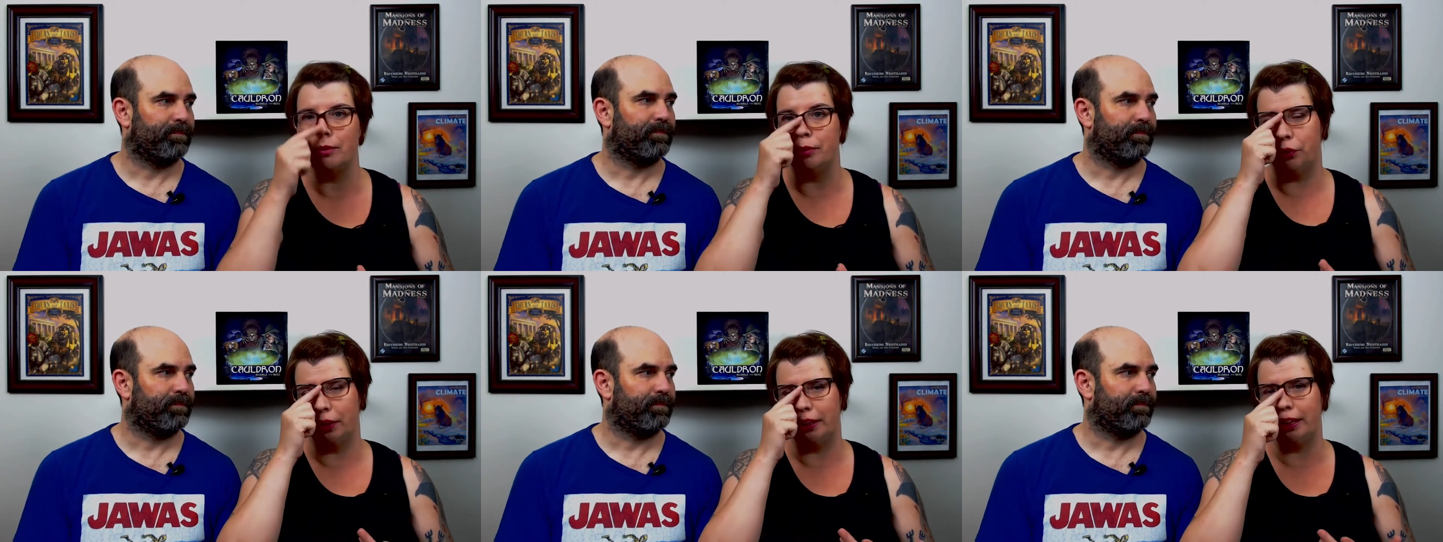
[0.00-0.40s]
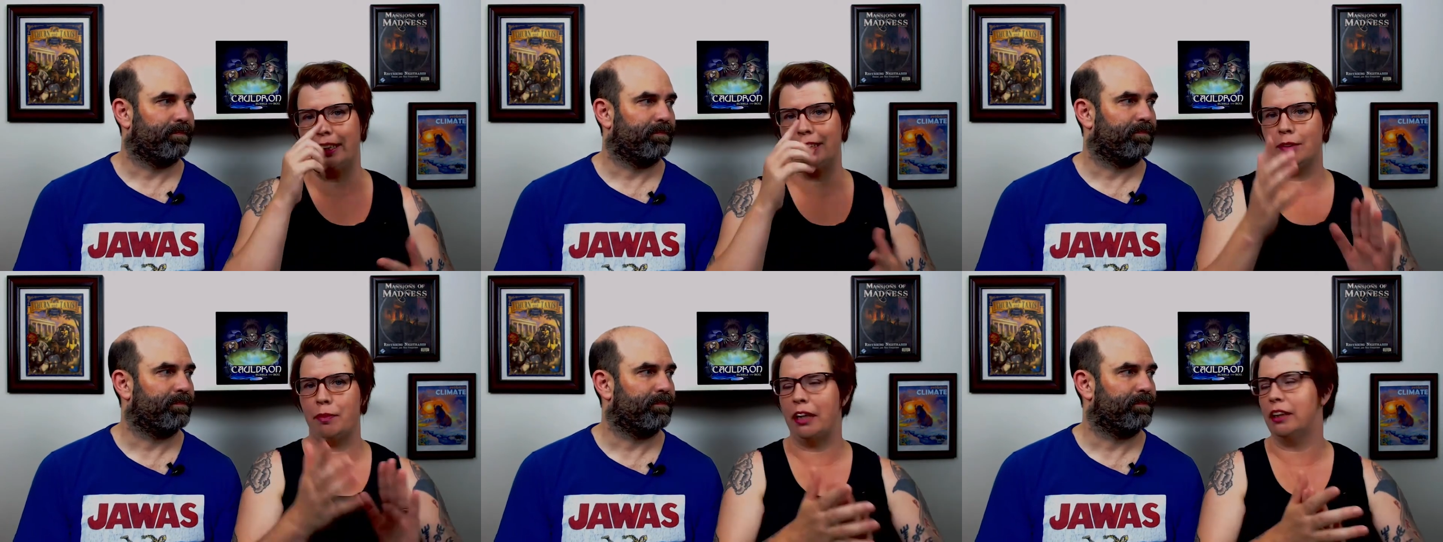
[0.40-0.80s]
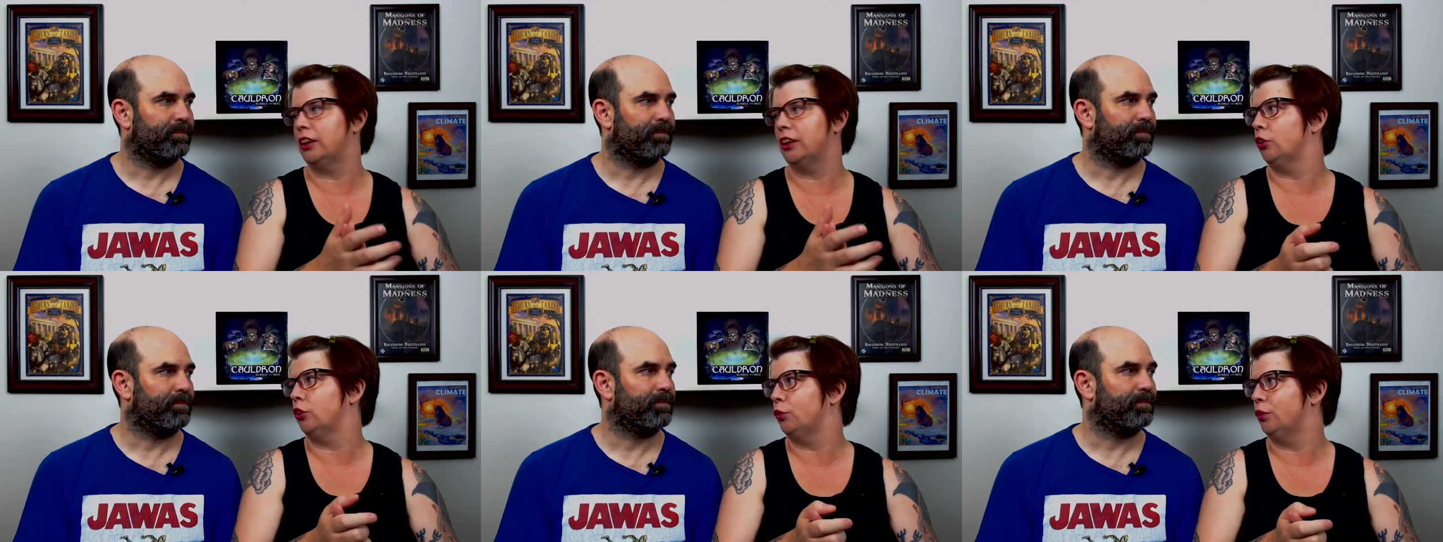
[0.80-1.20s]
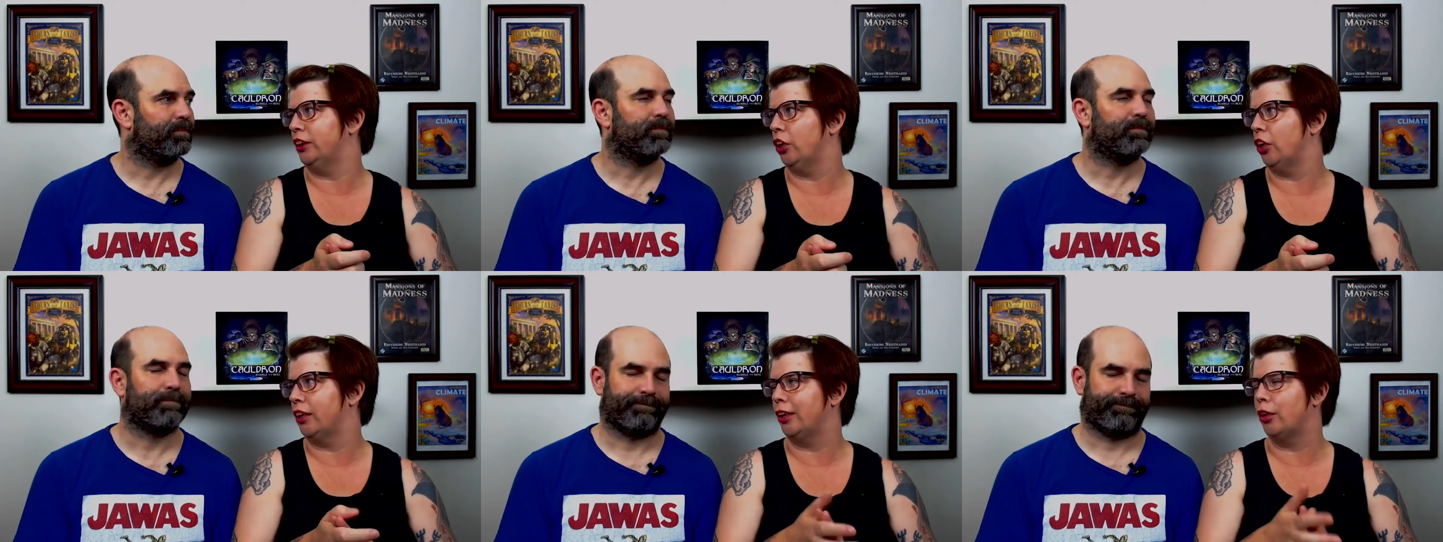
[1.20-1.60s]
Speaker 1: it was a little bit tricky because the back of the
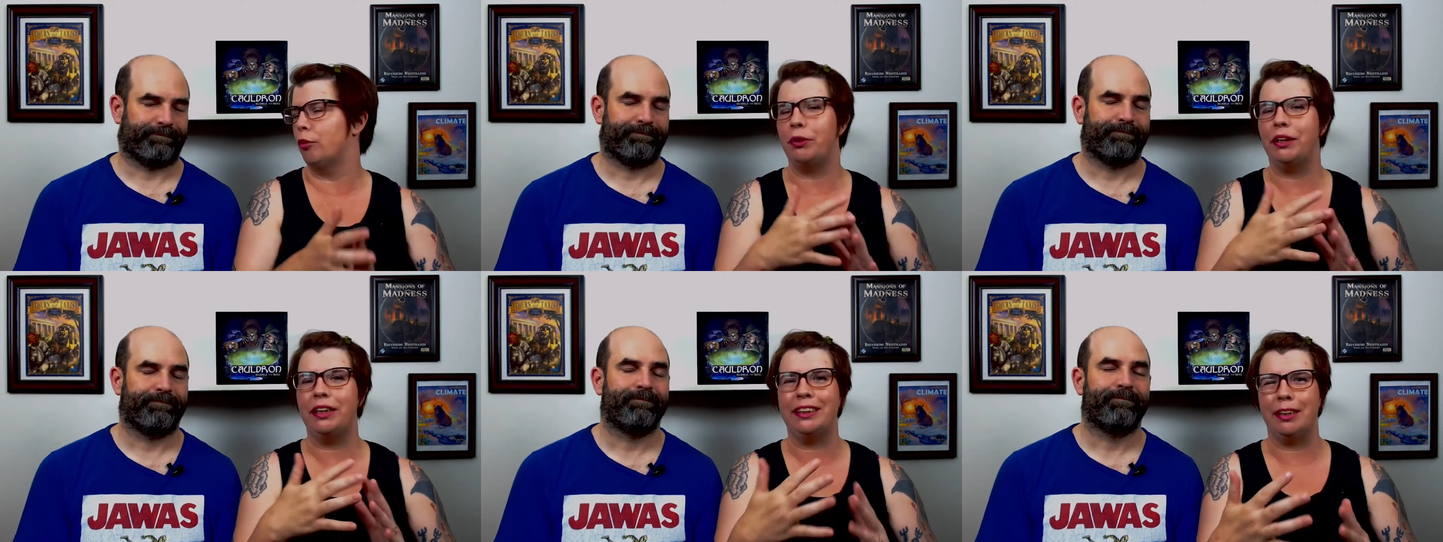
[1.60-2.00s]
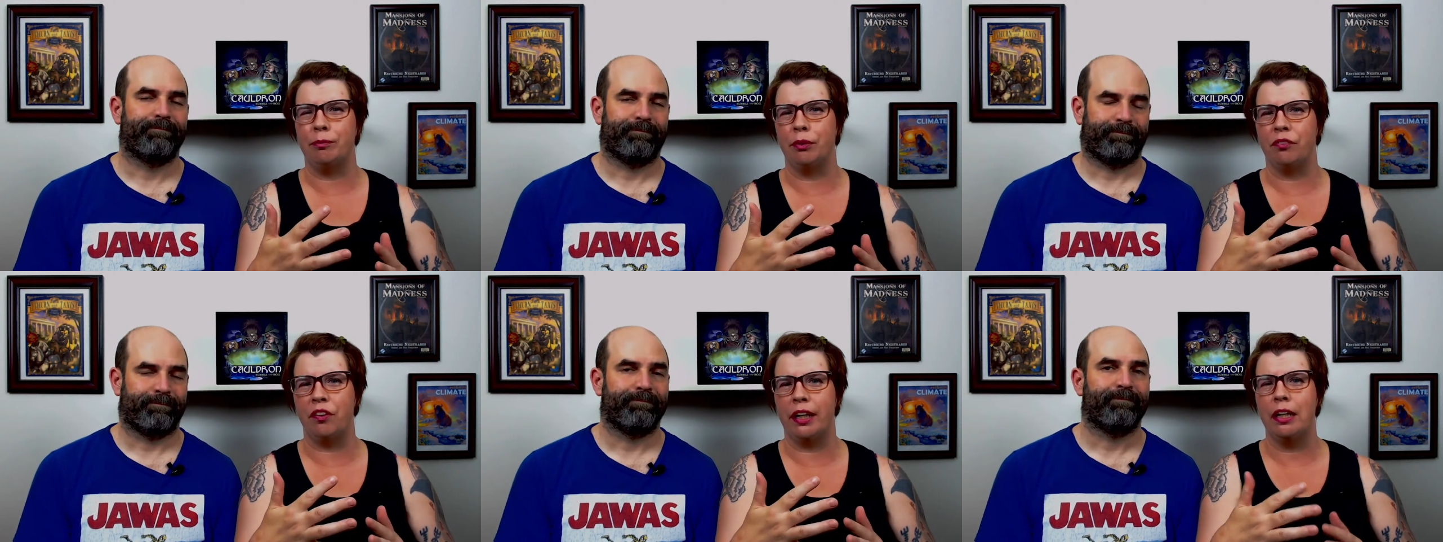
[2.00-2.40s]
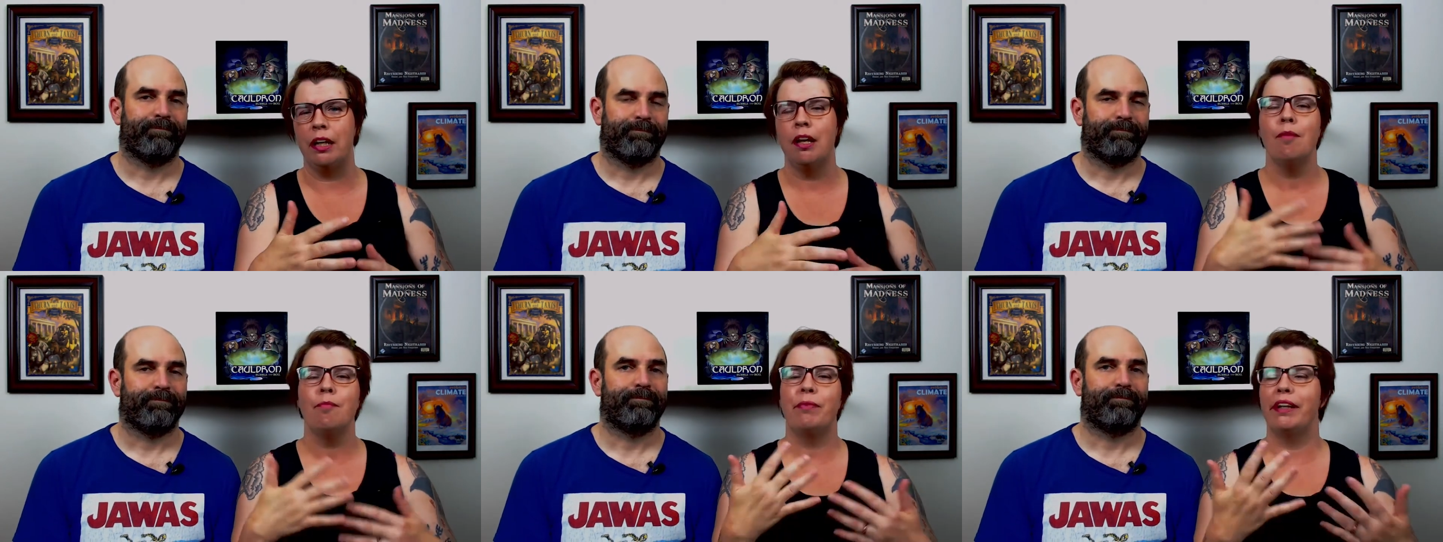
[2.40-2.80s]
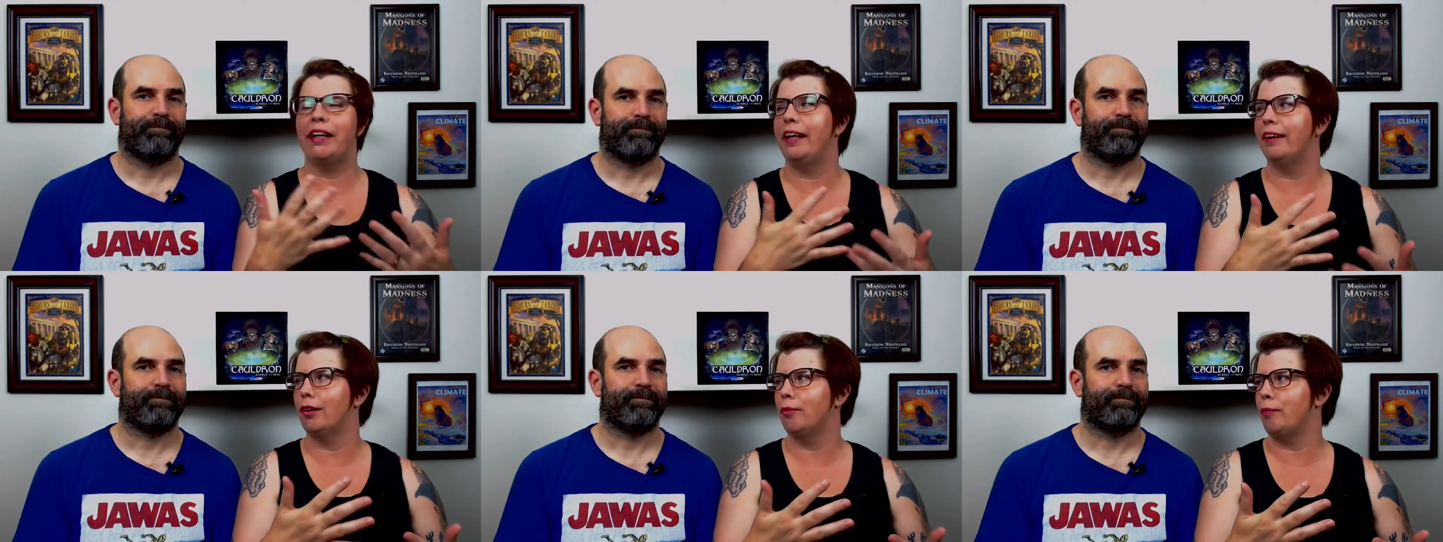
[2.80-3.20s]
cards were really dark and they're pretty simplified.
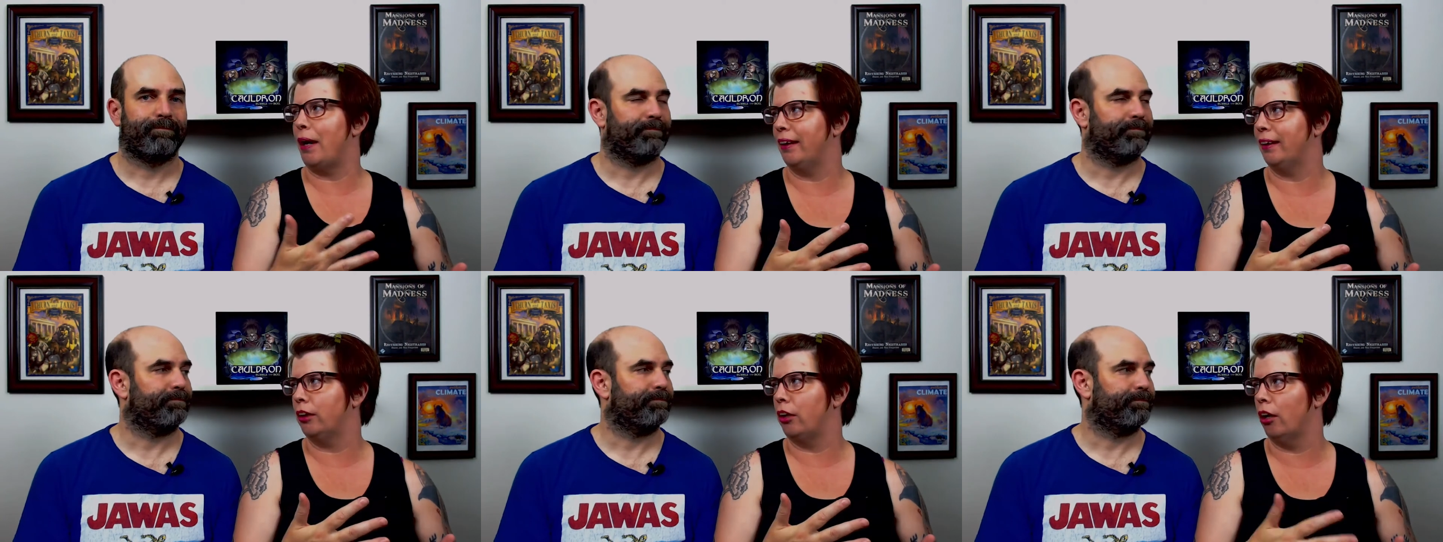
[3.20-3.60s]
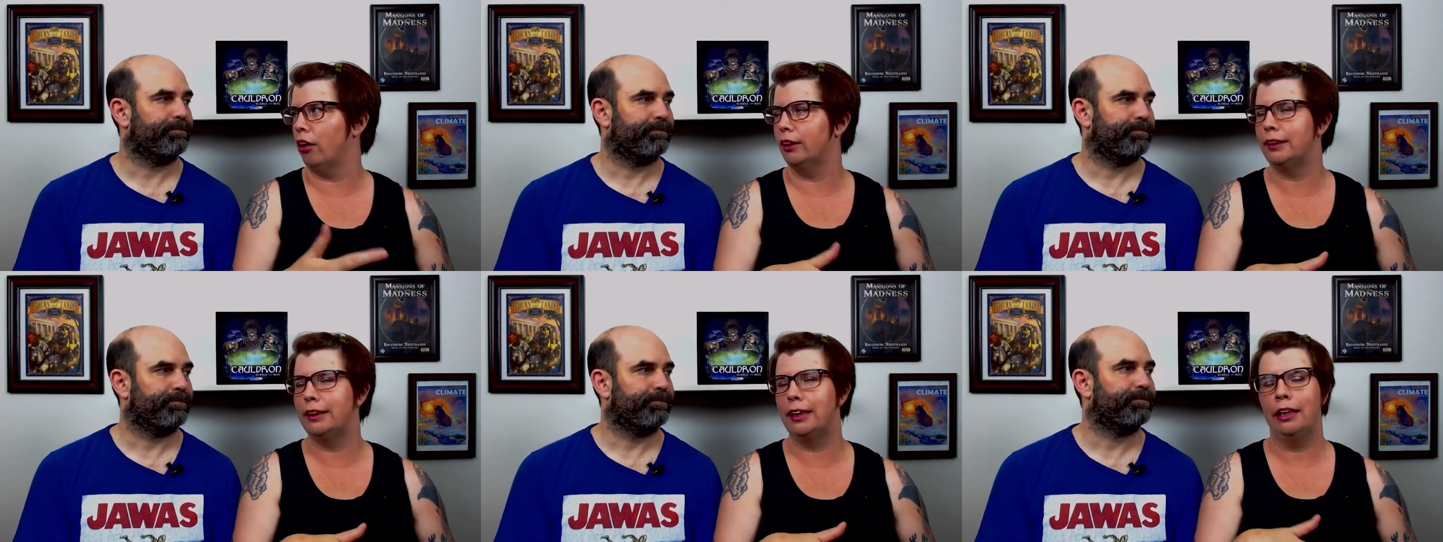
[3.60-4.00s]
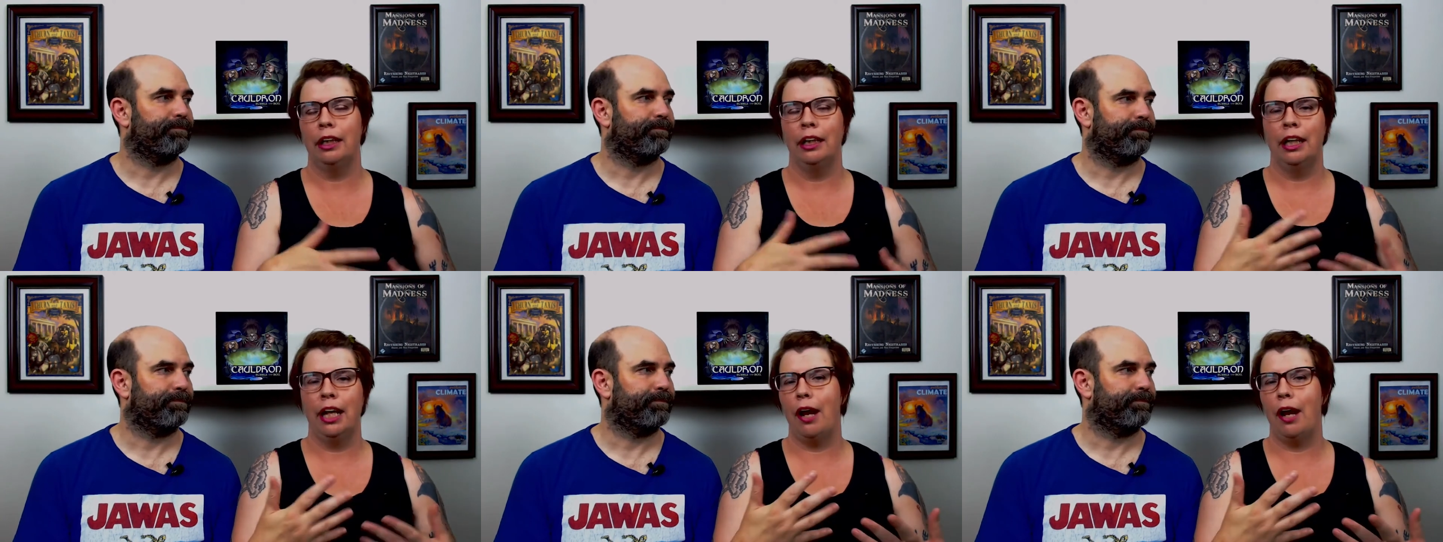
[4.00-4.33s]
But again, they're the back of the cards.